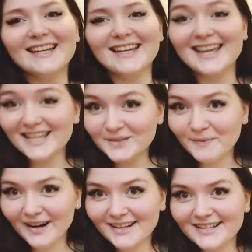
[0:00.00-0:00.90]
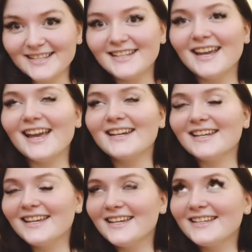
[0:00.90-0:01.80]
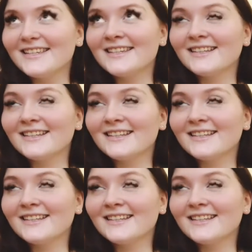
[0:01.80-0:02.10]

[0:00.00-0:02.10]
his pregnancy and his